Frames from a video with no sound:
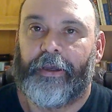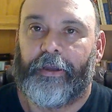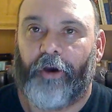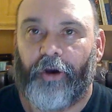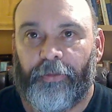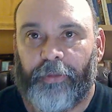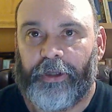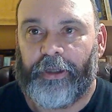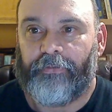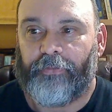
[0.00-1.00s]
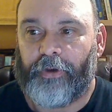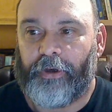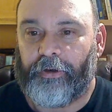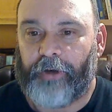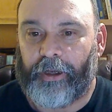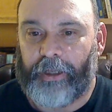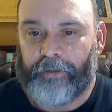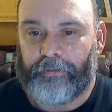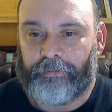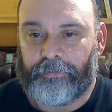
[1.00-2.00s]
Hard to believe we're
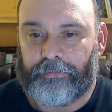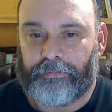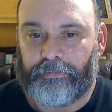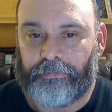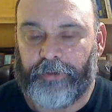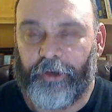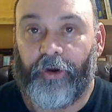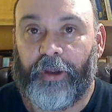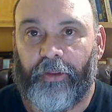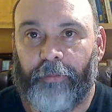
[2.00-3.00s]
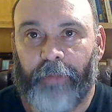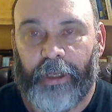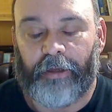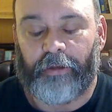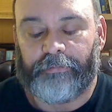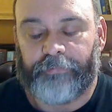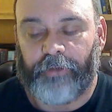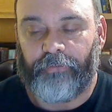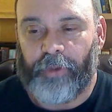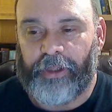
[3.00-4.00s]
nearing the middle
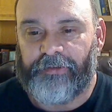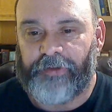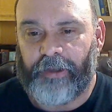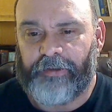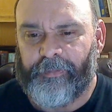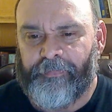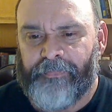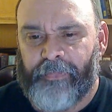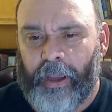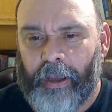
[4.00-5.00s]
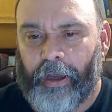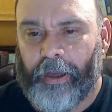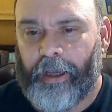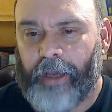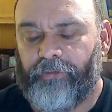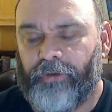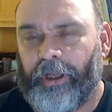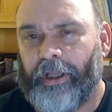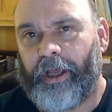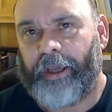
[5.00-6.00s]
of week 6. I
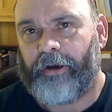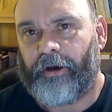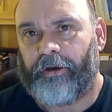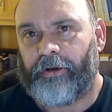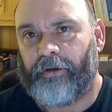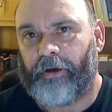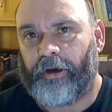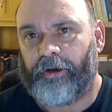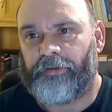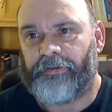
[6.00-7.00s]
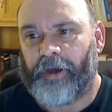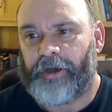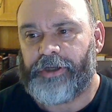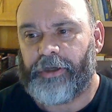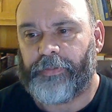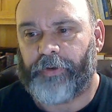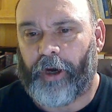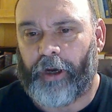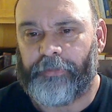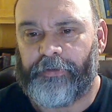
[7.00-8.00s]
really like our discussion
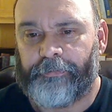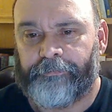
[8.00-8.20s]
prompts.